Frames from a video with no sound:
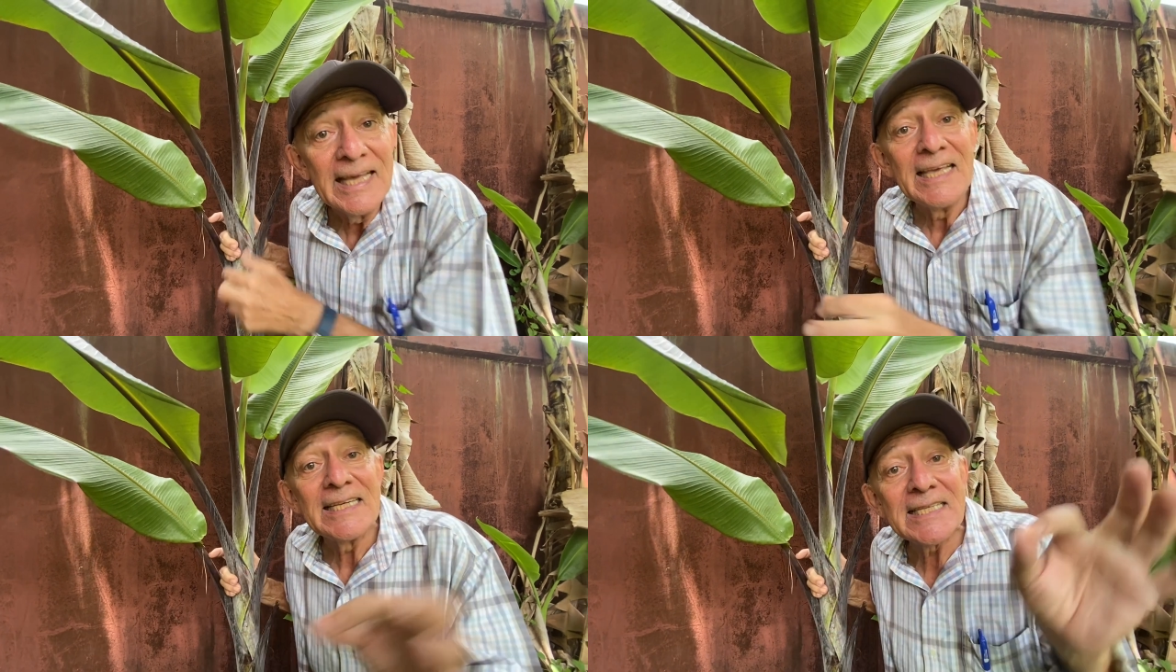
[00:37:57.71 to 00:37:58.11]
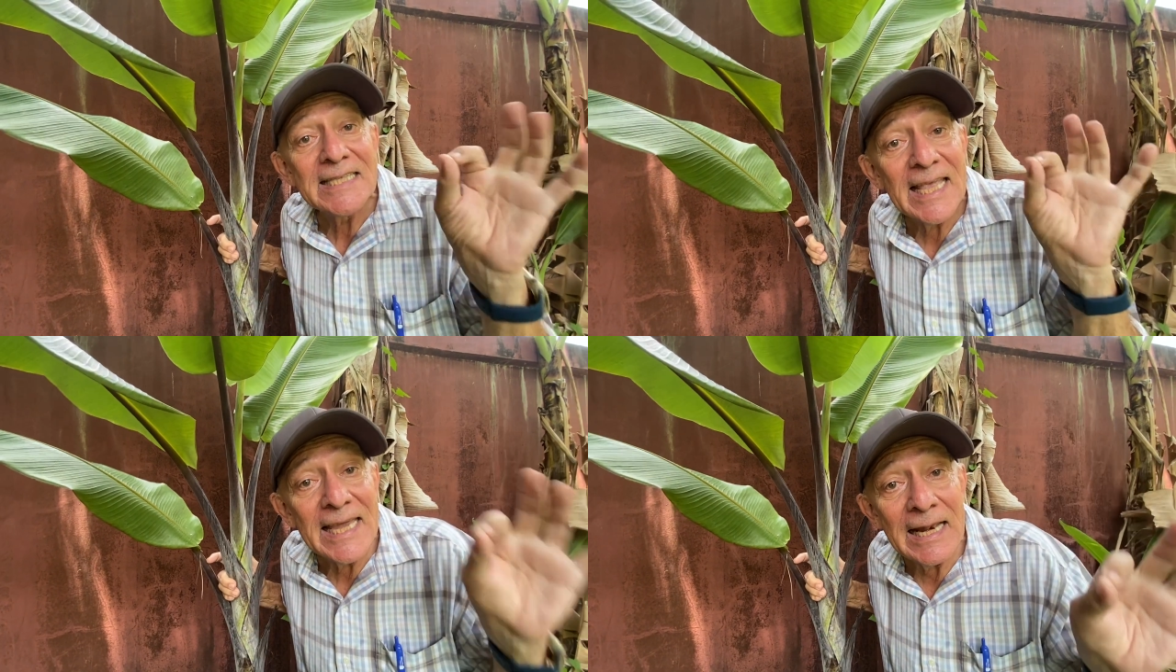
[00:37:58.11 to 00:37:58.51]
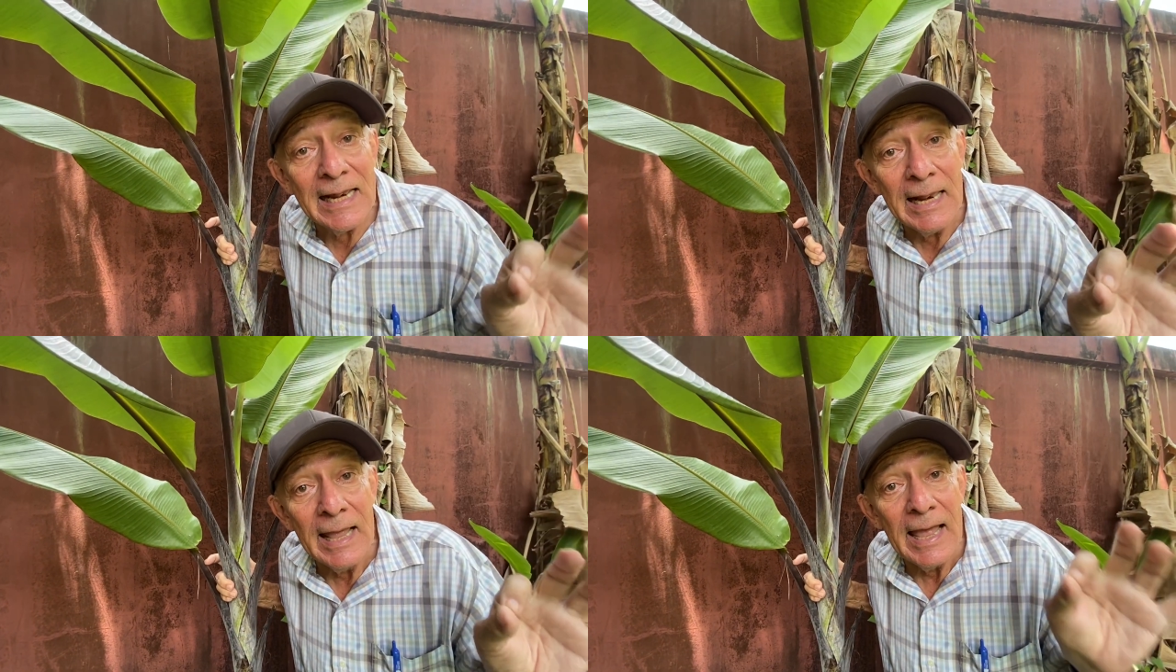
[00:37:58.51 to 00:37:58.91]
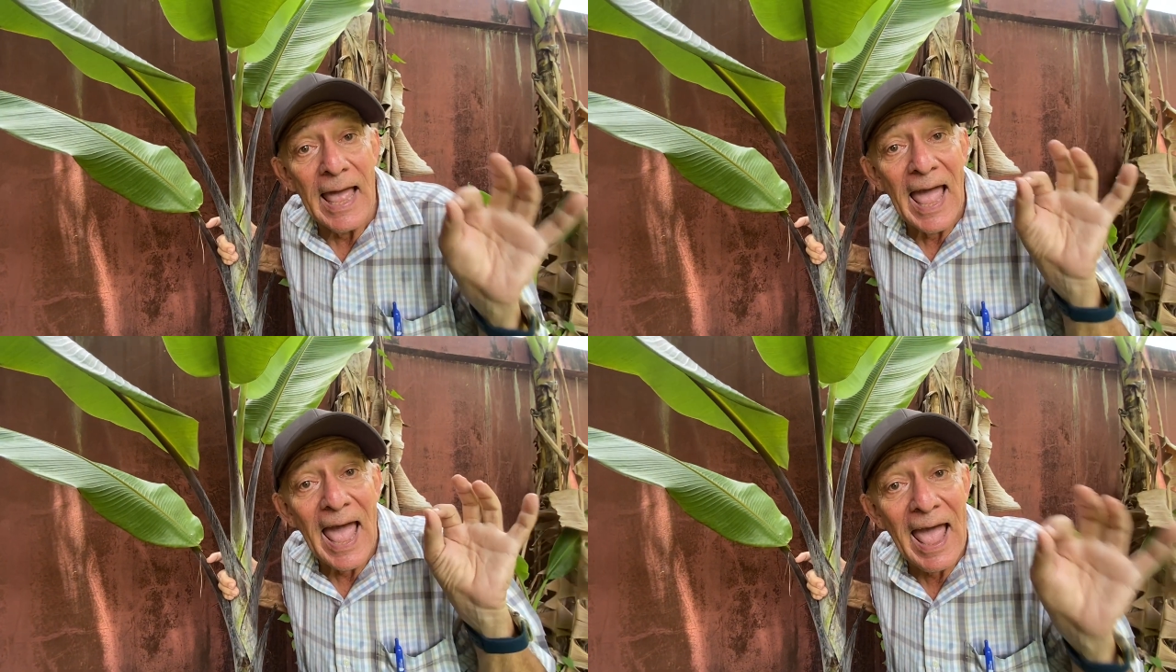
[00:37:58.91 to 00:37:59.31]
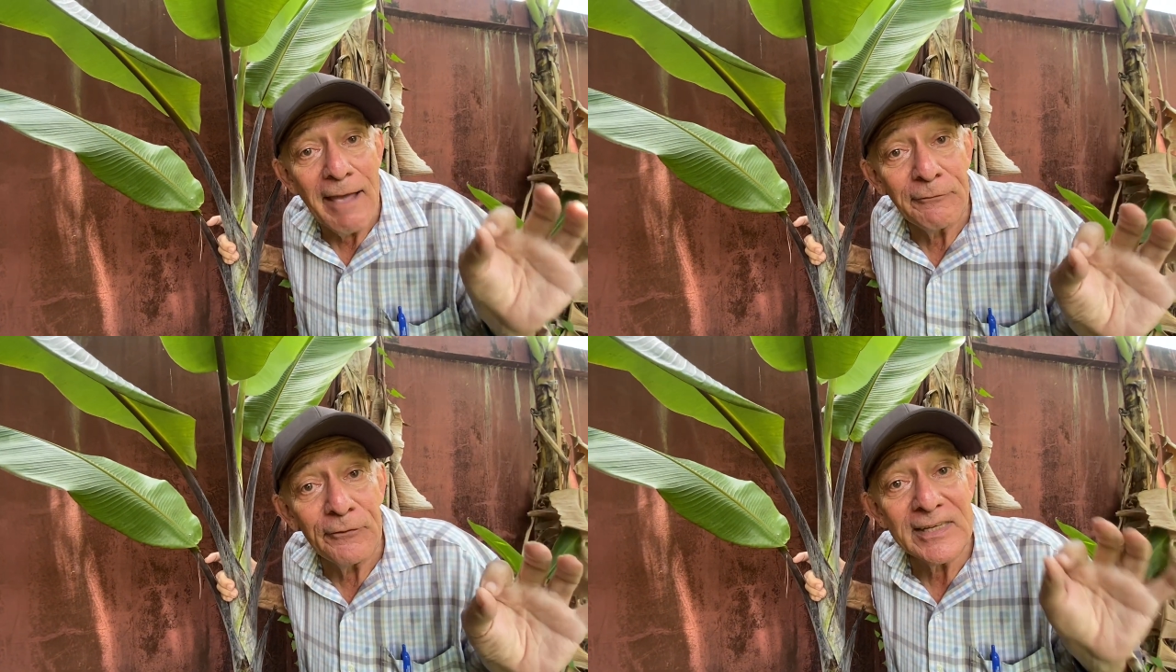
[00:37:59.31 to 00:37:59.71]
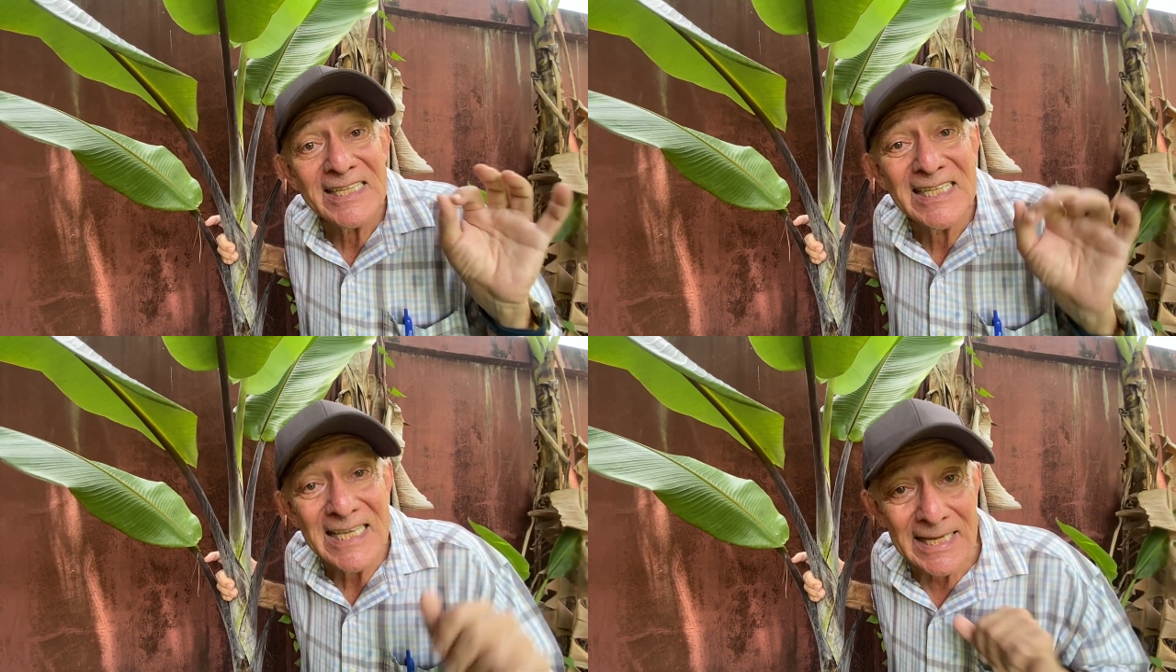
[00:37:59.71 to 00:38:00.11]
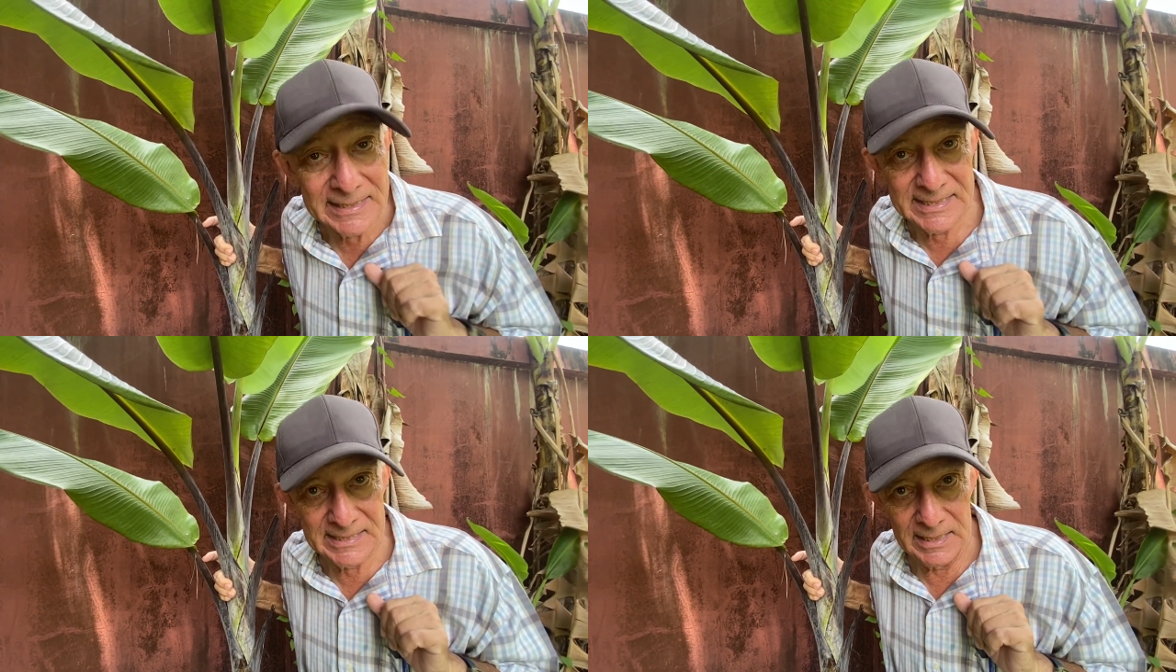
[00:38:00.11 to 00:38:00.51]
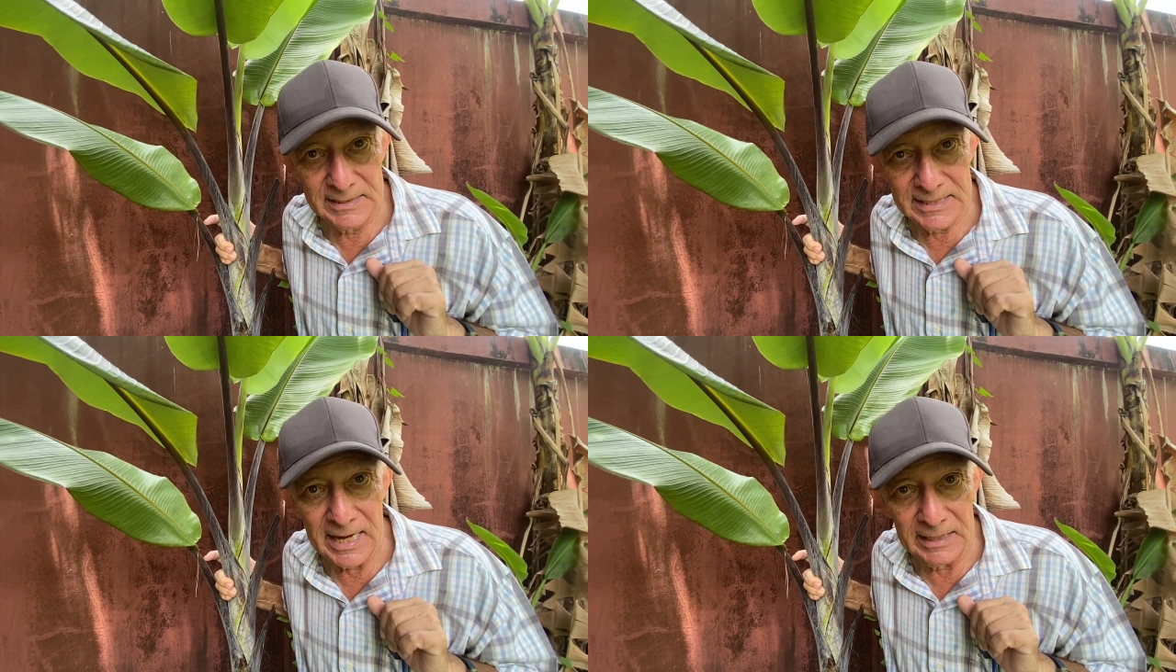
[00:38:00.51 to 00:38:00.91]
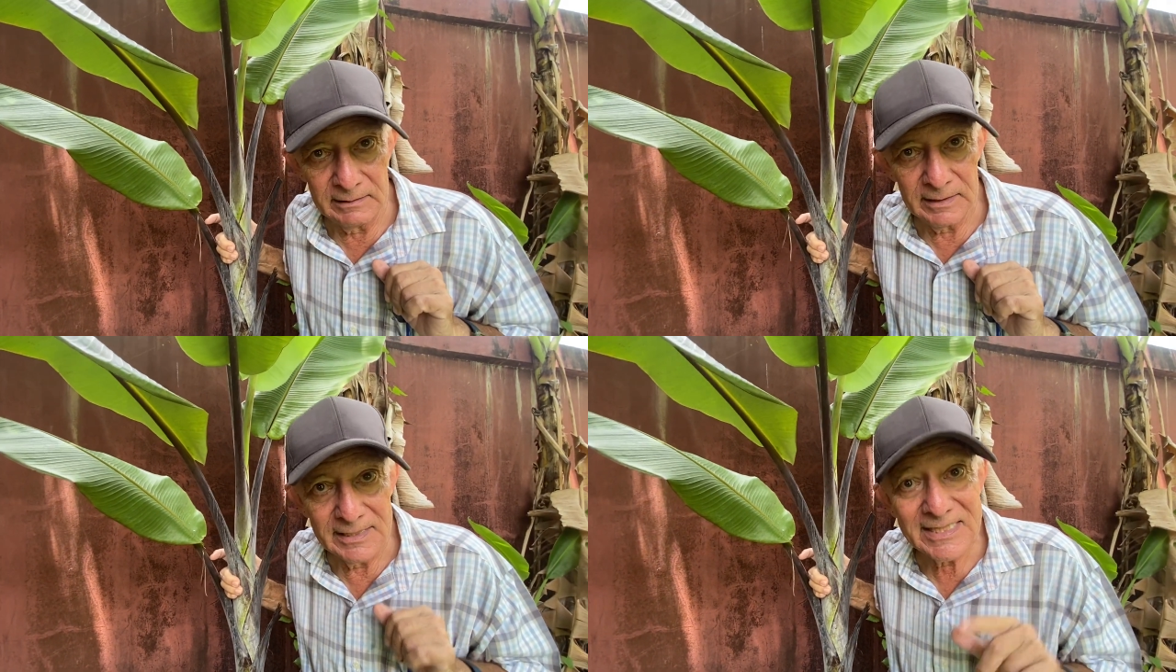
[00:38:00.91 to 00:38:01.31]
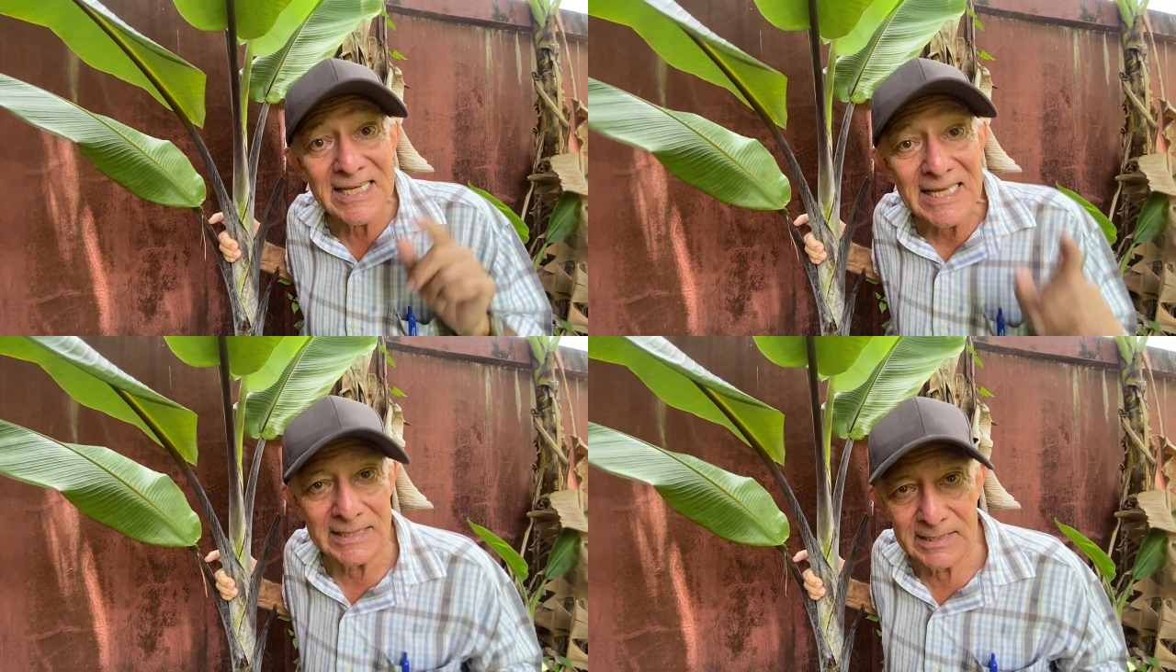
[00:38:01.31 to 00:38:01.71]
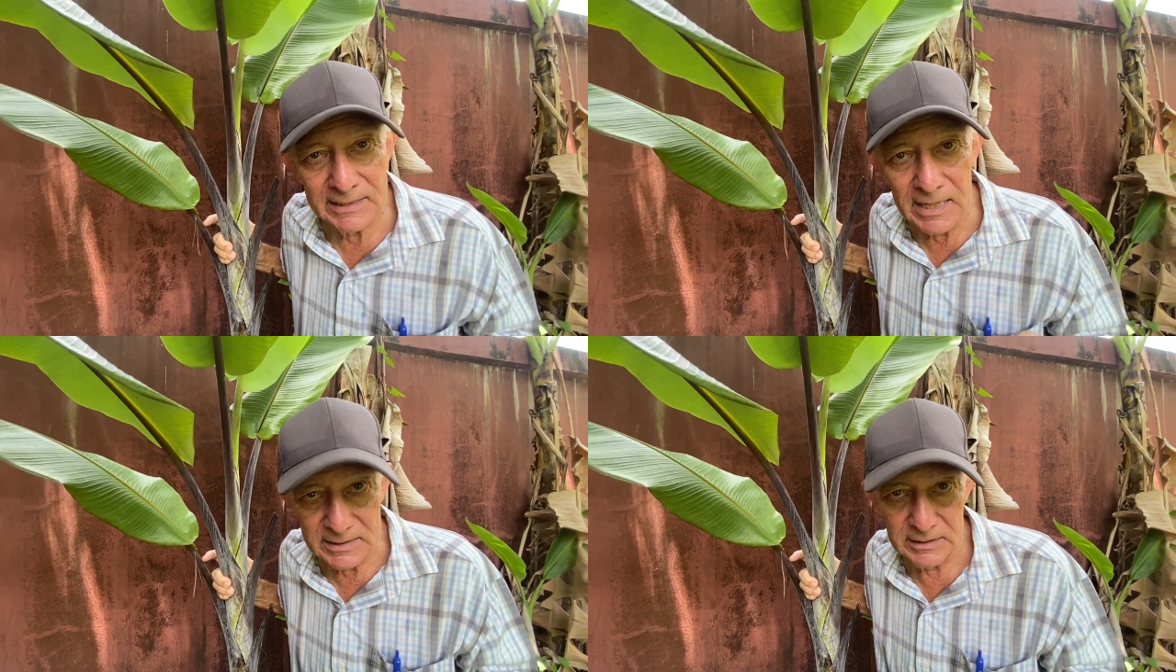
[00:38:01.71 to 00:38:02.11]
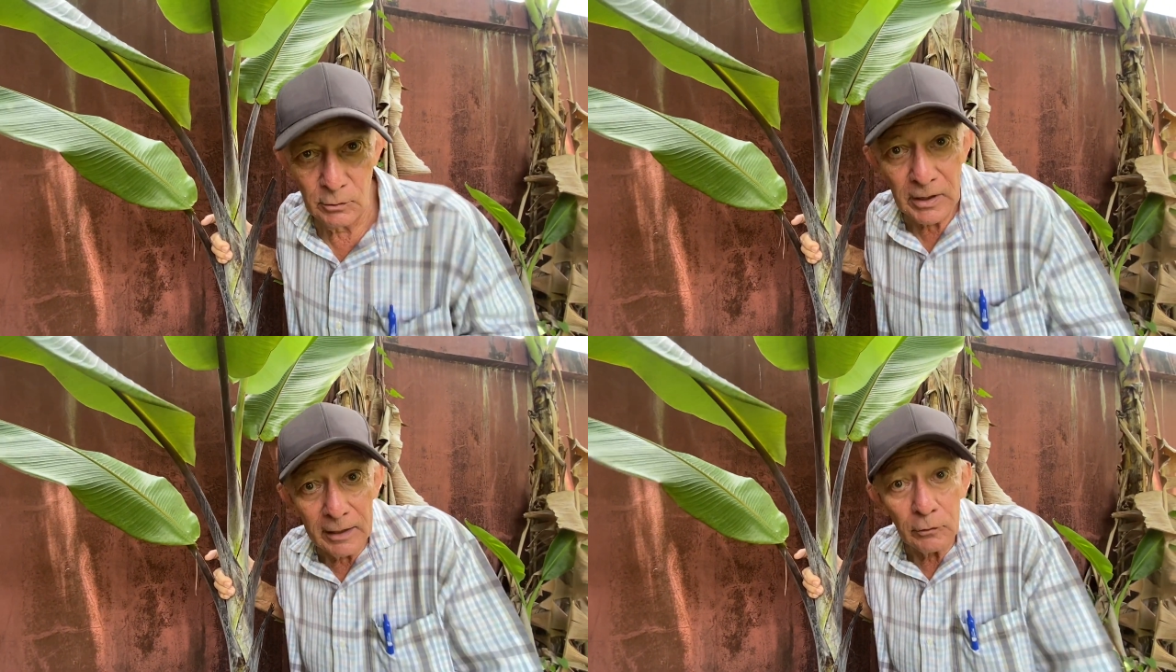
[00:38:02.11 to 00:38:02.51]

still have seeds inside. Seeds, yes, you can